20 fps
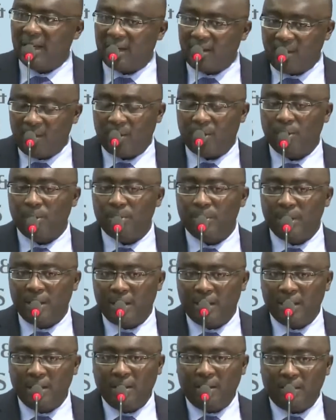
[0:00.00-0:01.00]

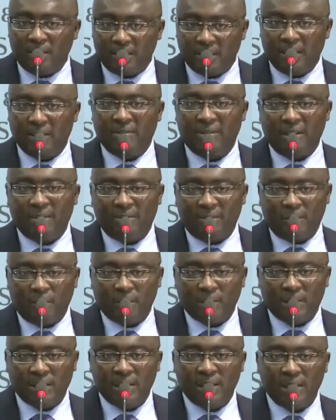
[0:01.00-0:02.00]
economy on the
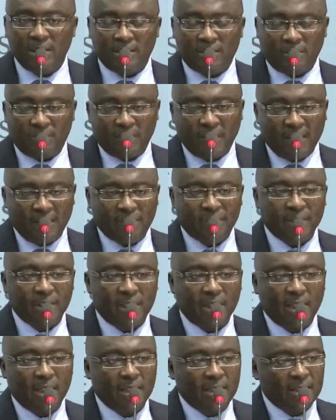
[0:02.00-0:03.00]
continent of
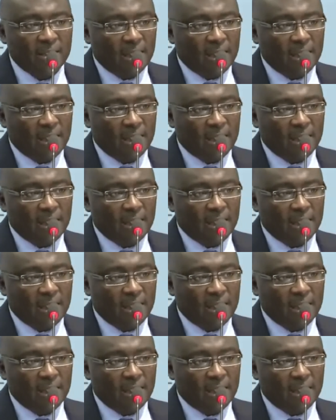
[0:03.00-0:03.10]
Africa.